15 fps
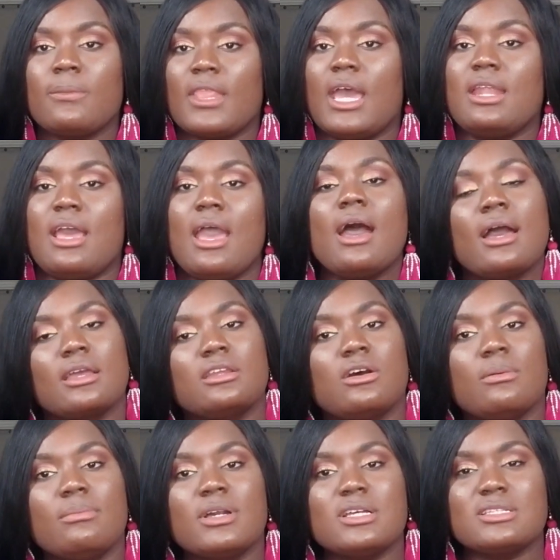and I hang it
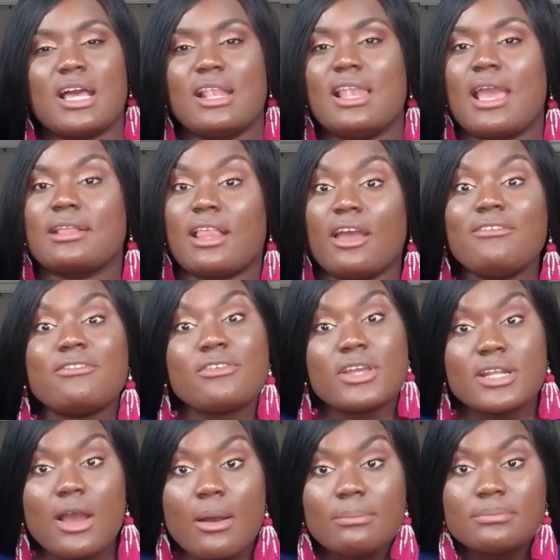up because I like that
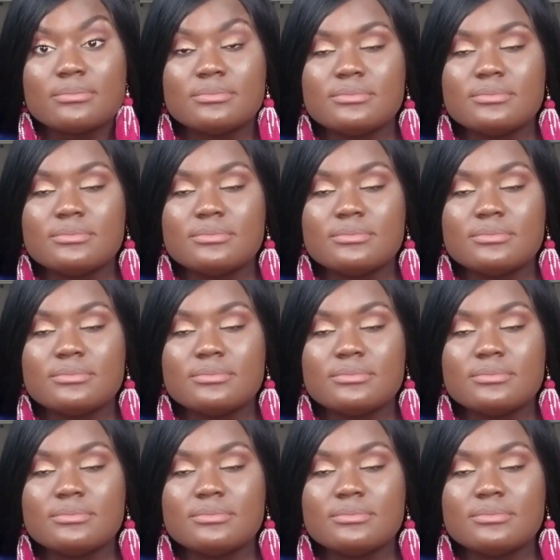freedom,